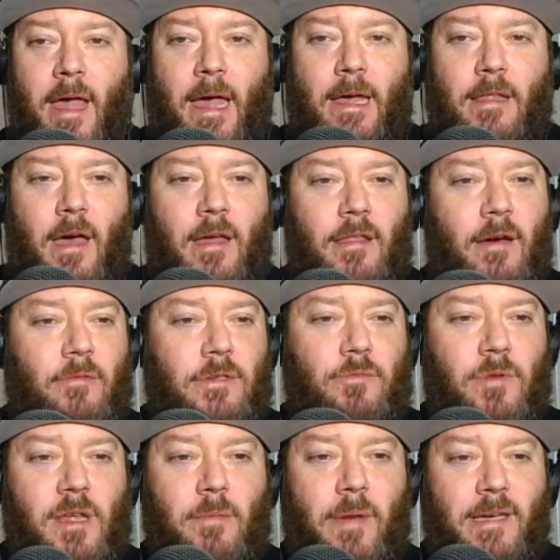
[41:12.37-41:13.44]
And that was
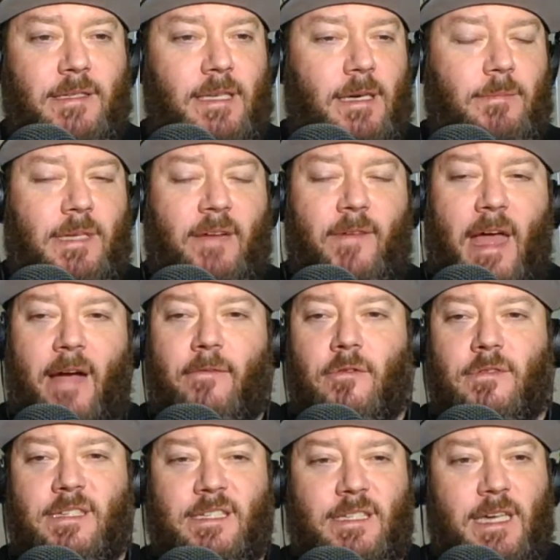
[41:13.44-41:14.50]
one of the best teams I've
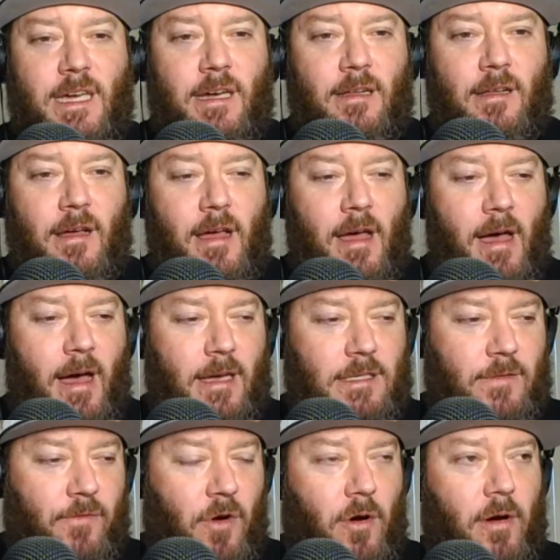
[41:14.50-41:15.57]
ever seen
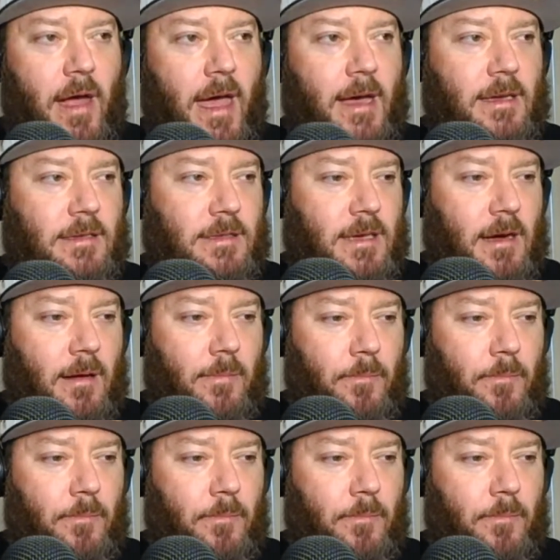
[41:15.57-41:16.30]
as far as